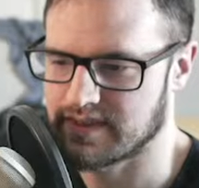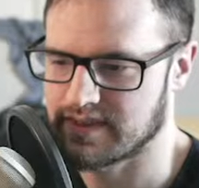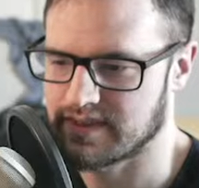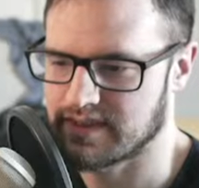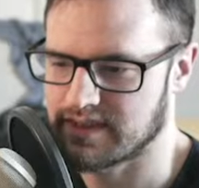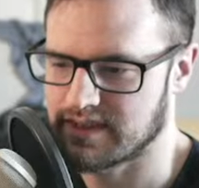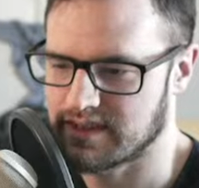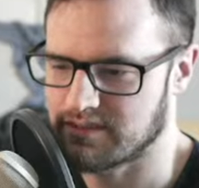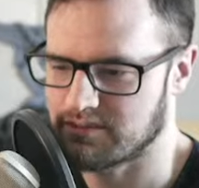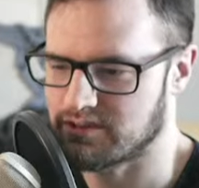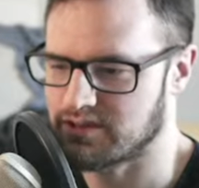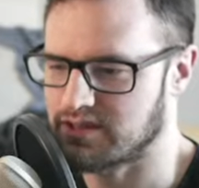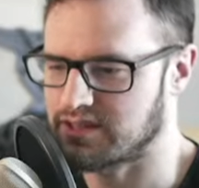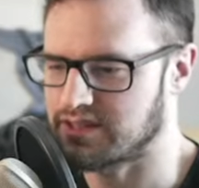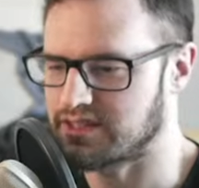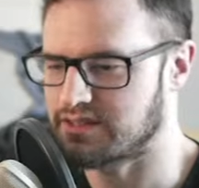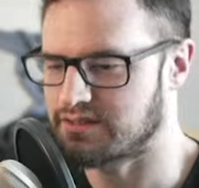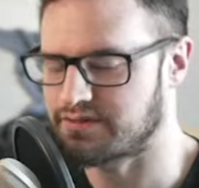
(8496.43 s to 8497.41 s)
And we'll call
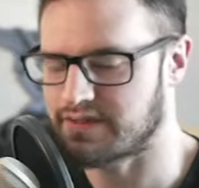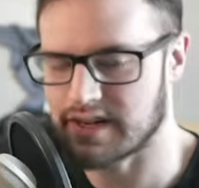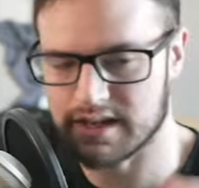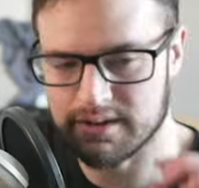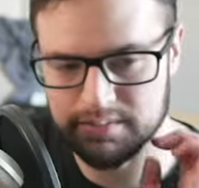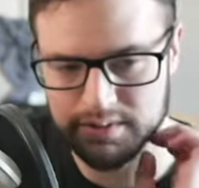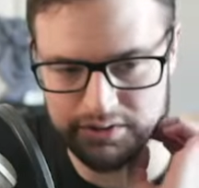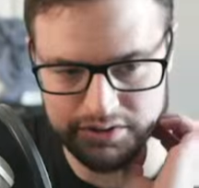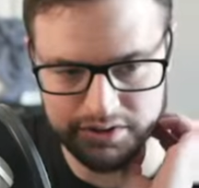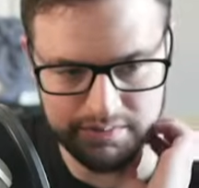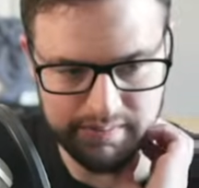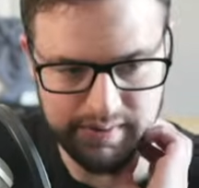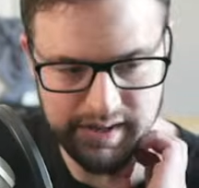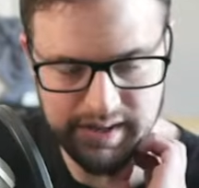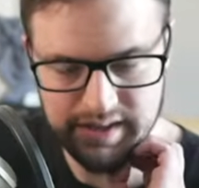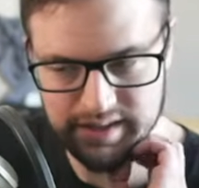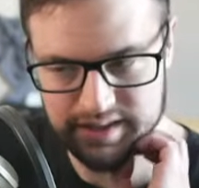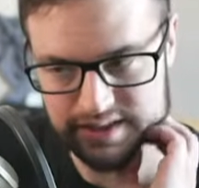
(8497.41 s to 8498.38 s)
this fire potion
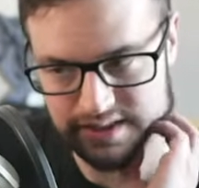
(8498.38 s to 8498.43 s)
puddle.